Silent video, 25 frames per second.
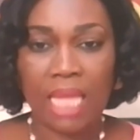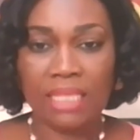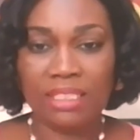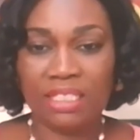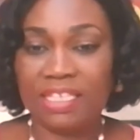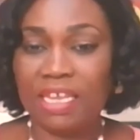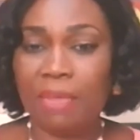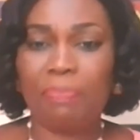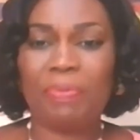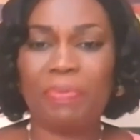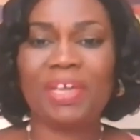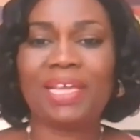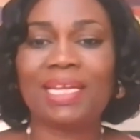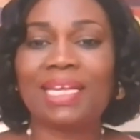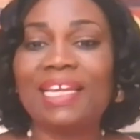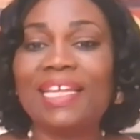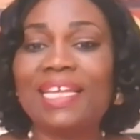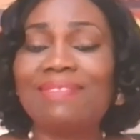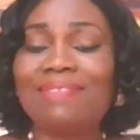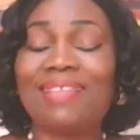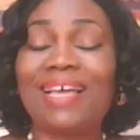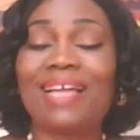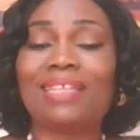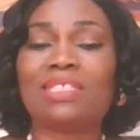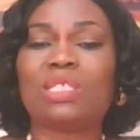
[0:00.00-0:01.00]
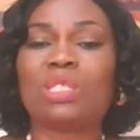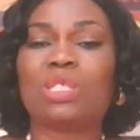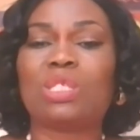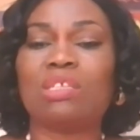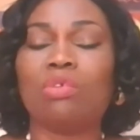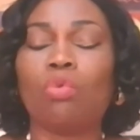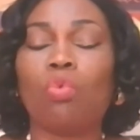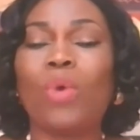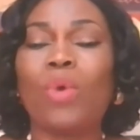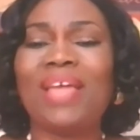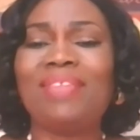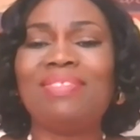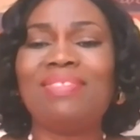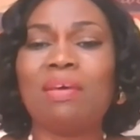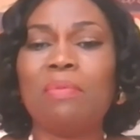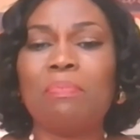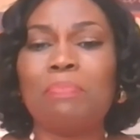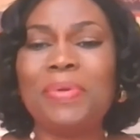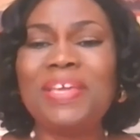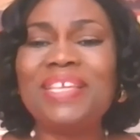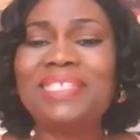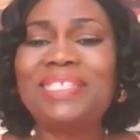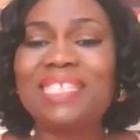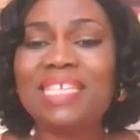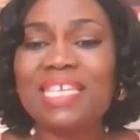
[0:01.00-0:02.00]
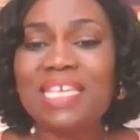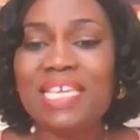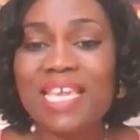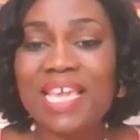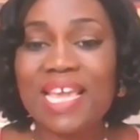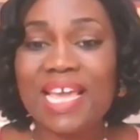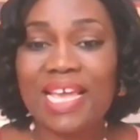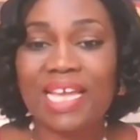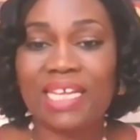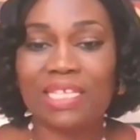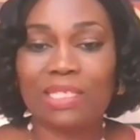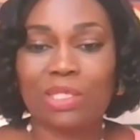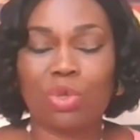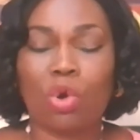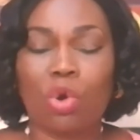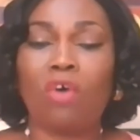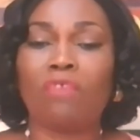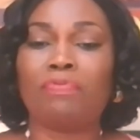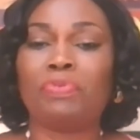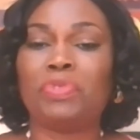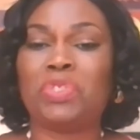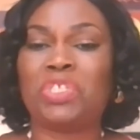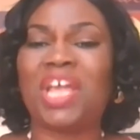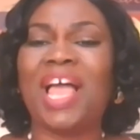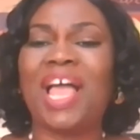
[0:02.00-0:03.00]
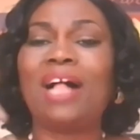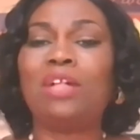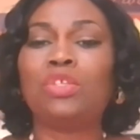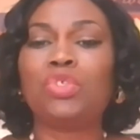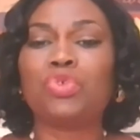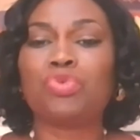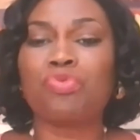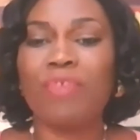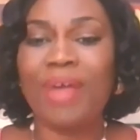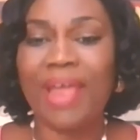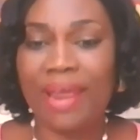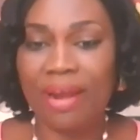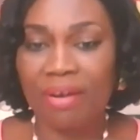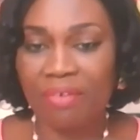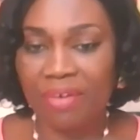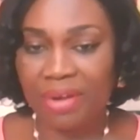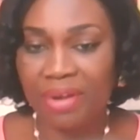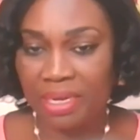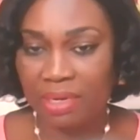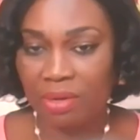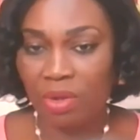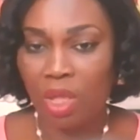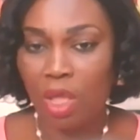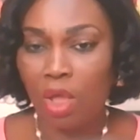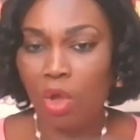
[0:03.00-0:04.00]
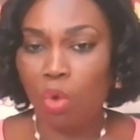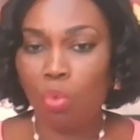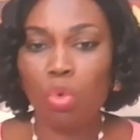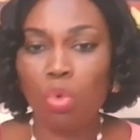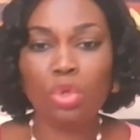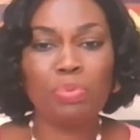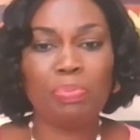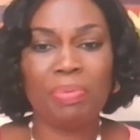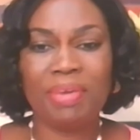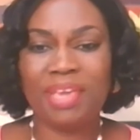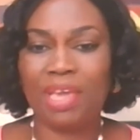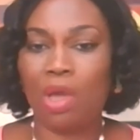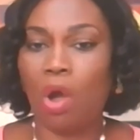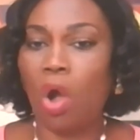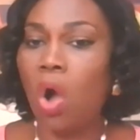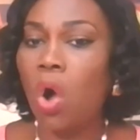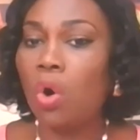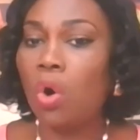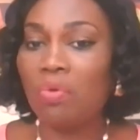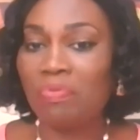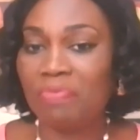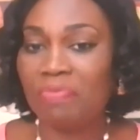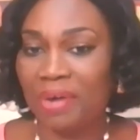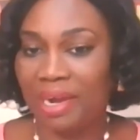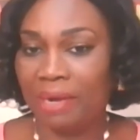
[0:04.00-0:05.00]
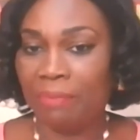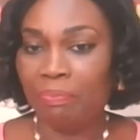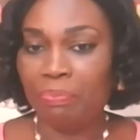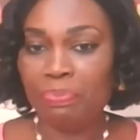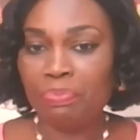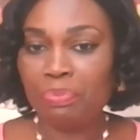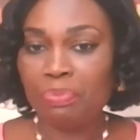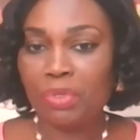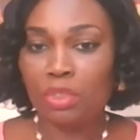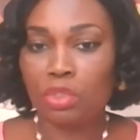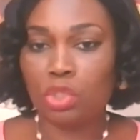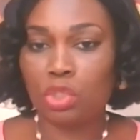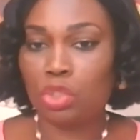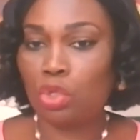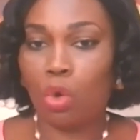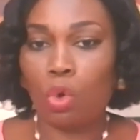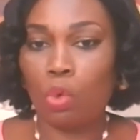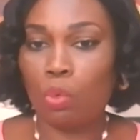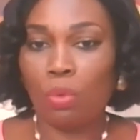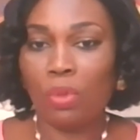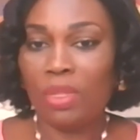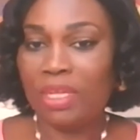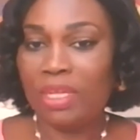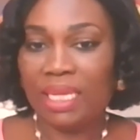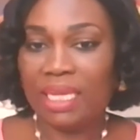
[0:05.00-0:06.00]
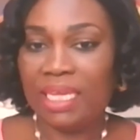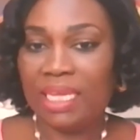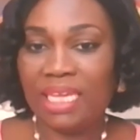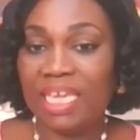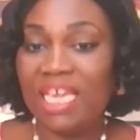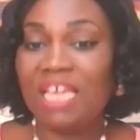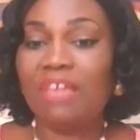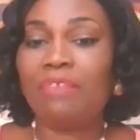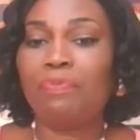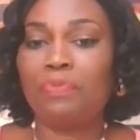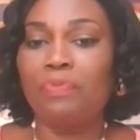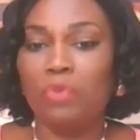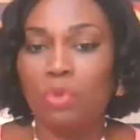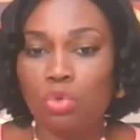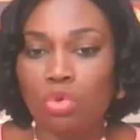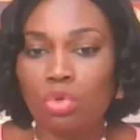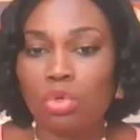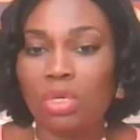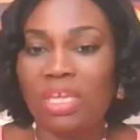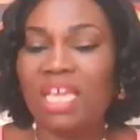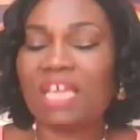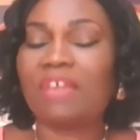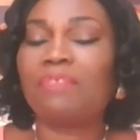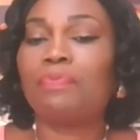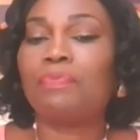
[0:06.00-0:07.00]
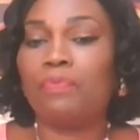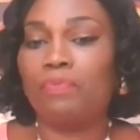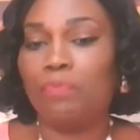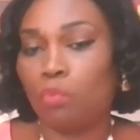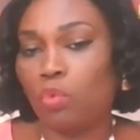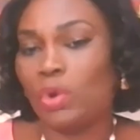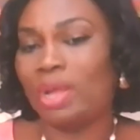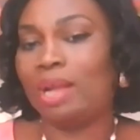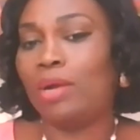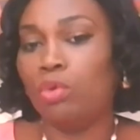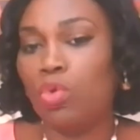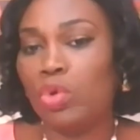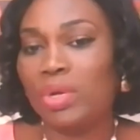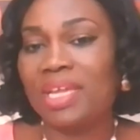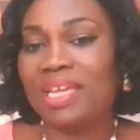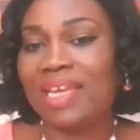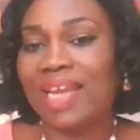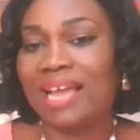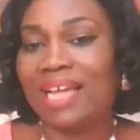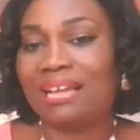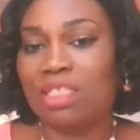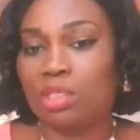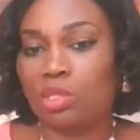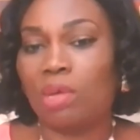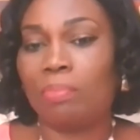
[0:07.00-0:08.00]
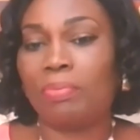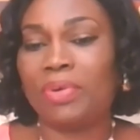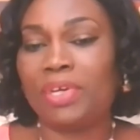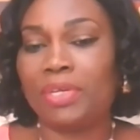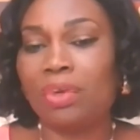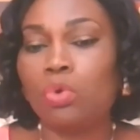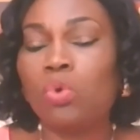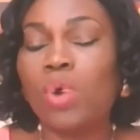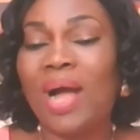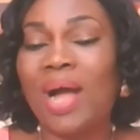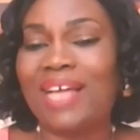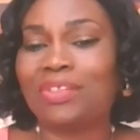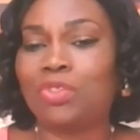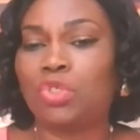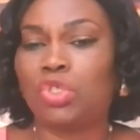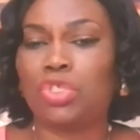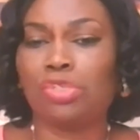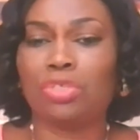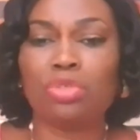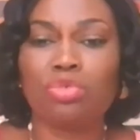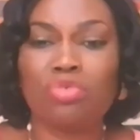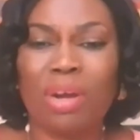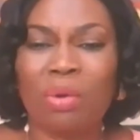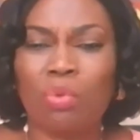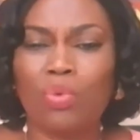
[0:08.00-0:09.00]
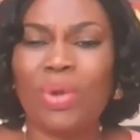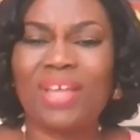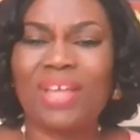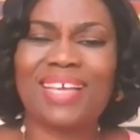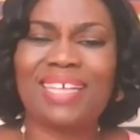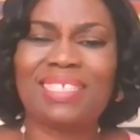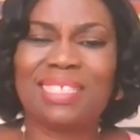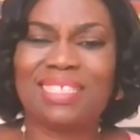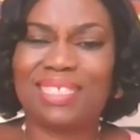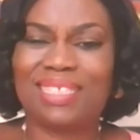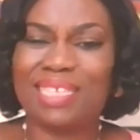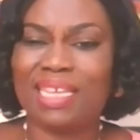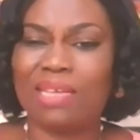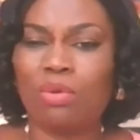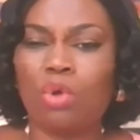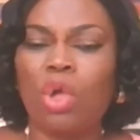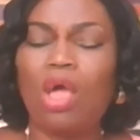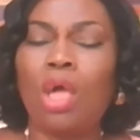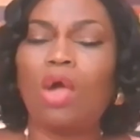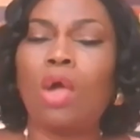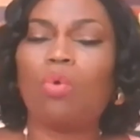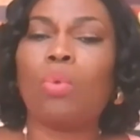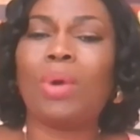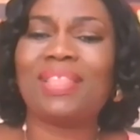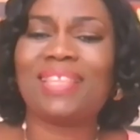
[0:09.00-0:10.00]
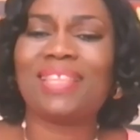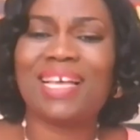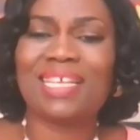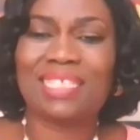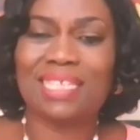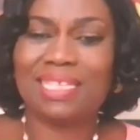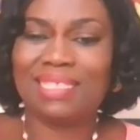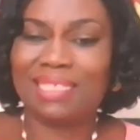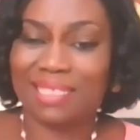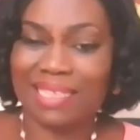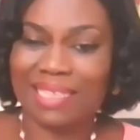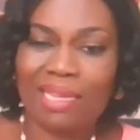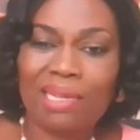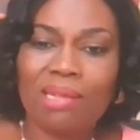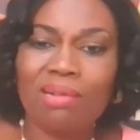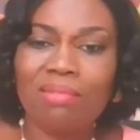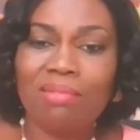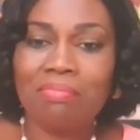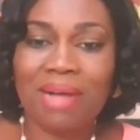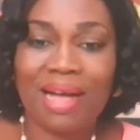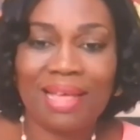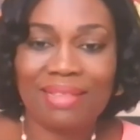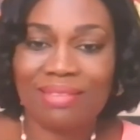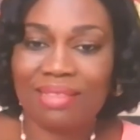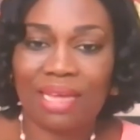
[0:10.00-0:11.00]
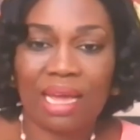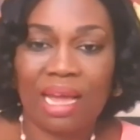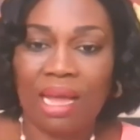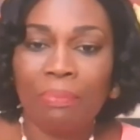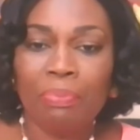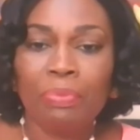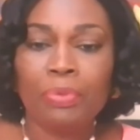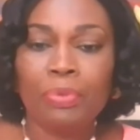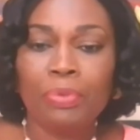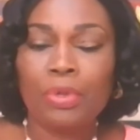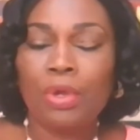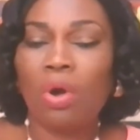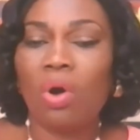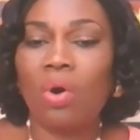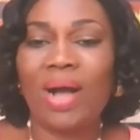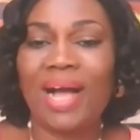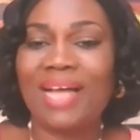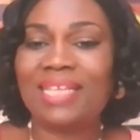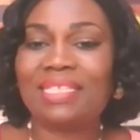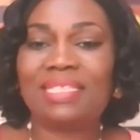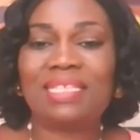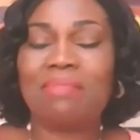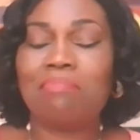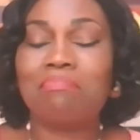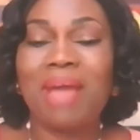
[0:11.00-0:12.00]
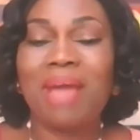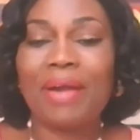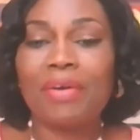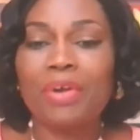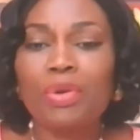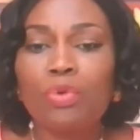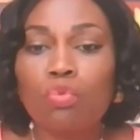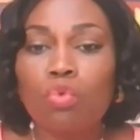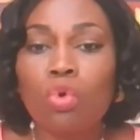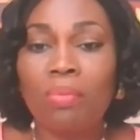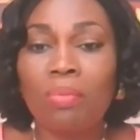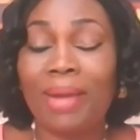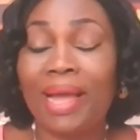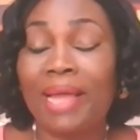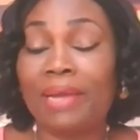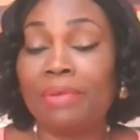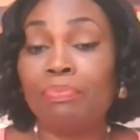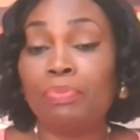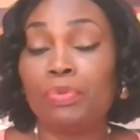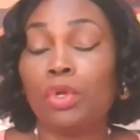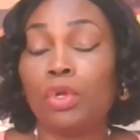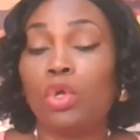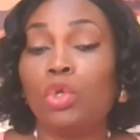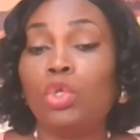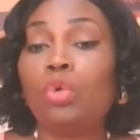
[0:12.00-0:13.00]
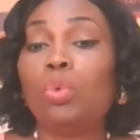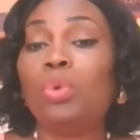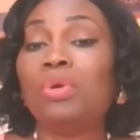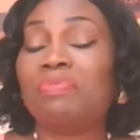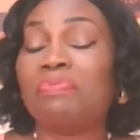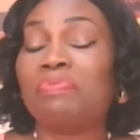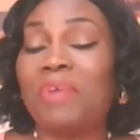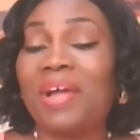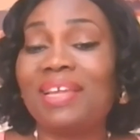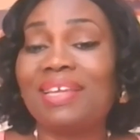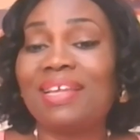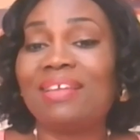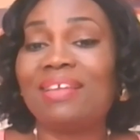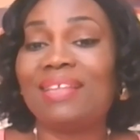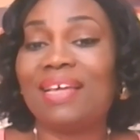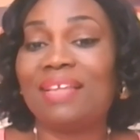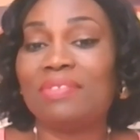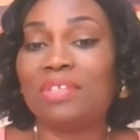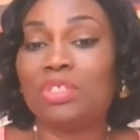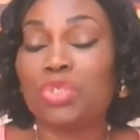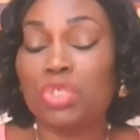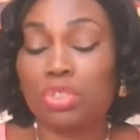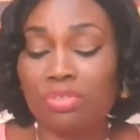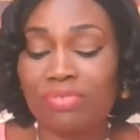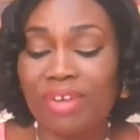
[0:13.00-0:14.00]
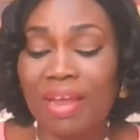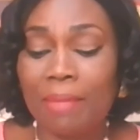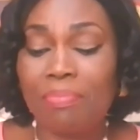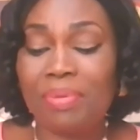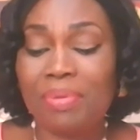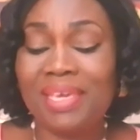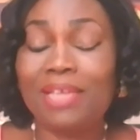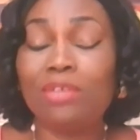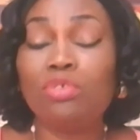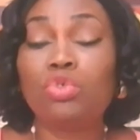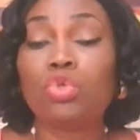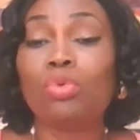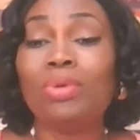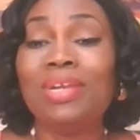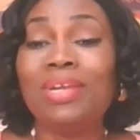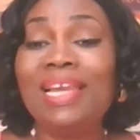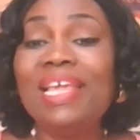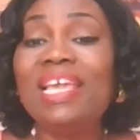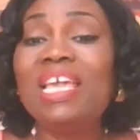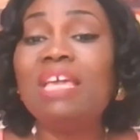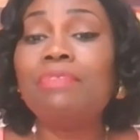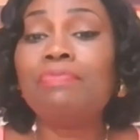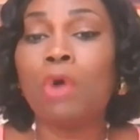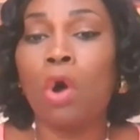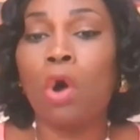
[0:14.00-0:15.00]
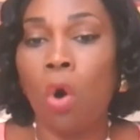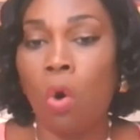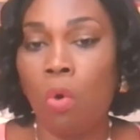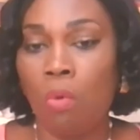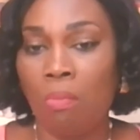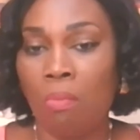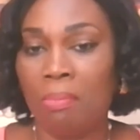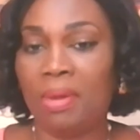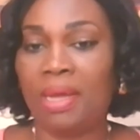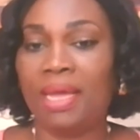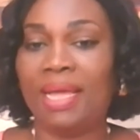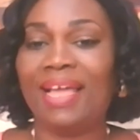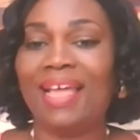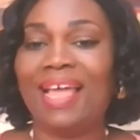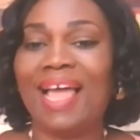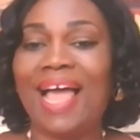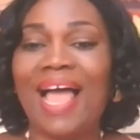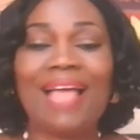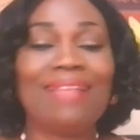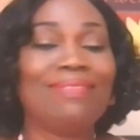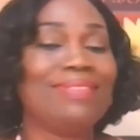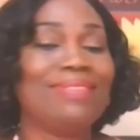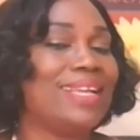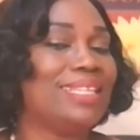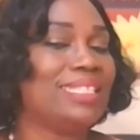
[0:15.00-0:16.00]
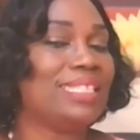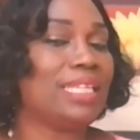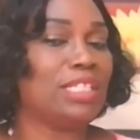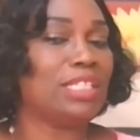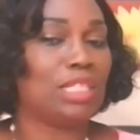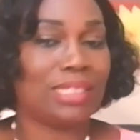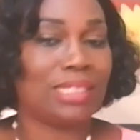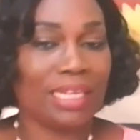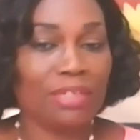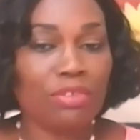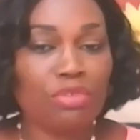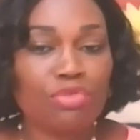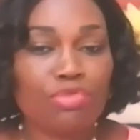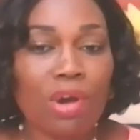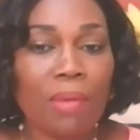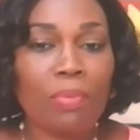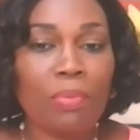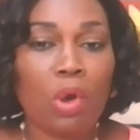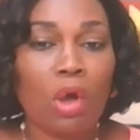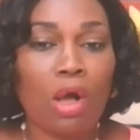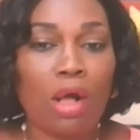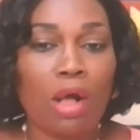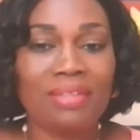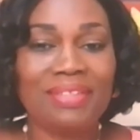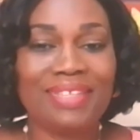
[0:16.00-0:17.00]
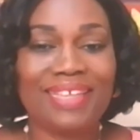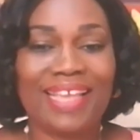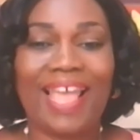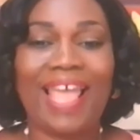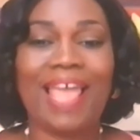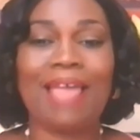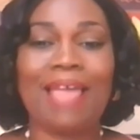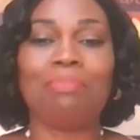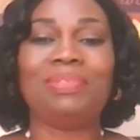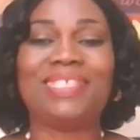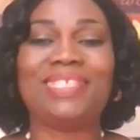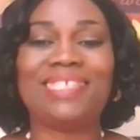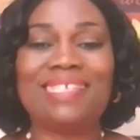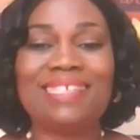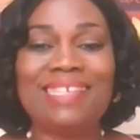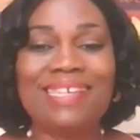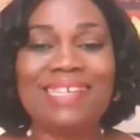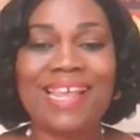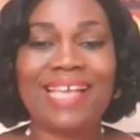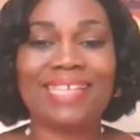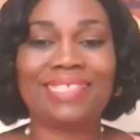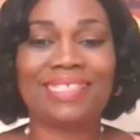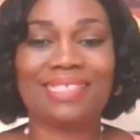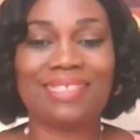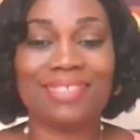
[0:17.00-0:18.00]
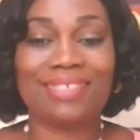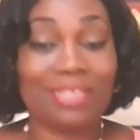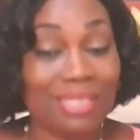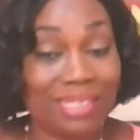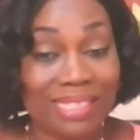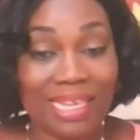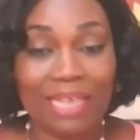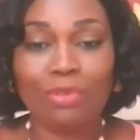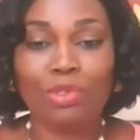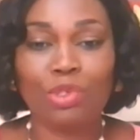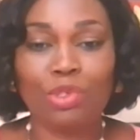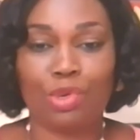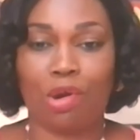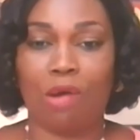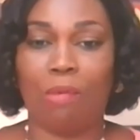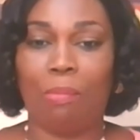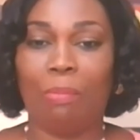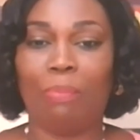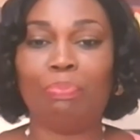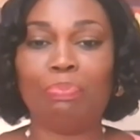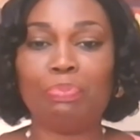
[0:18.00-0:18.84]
Typically, that's when the busy years of child rearing would be over. So if, you, if we're looking at somebody who has children, whether, sing, whether as a single mother or as a married woman, you would find out that the children begin to leave home. And there's a syndrome called the empty nest syndrome.